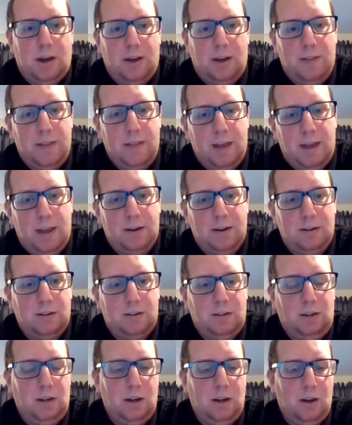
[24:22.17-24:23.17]
And then,
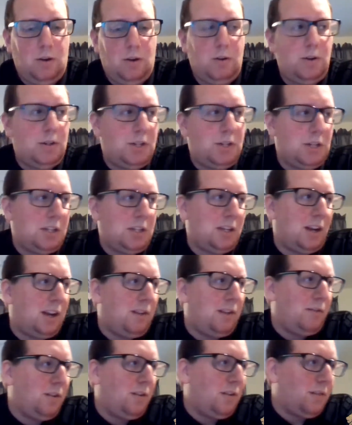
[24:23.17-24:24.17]
who's to
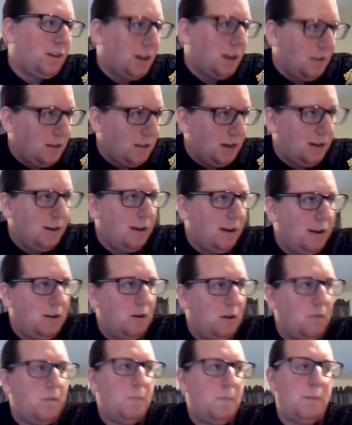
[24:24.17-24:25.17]
say further down the line,
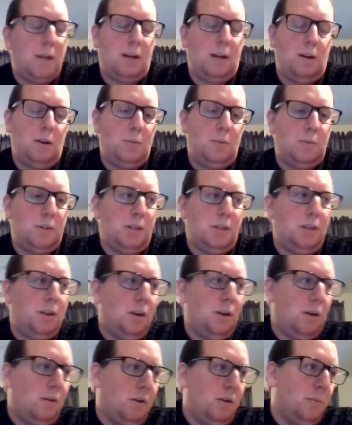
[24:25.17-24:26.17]
other big clubs in
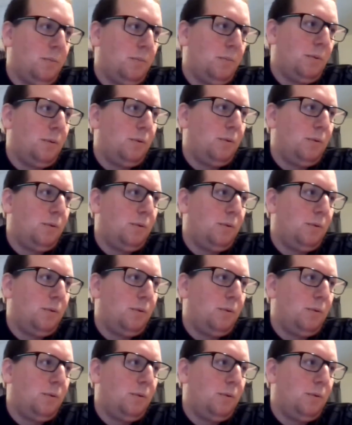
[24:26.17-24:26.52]
Europe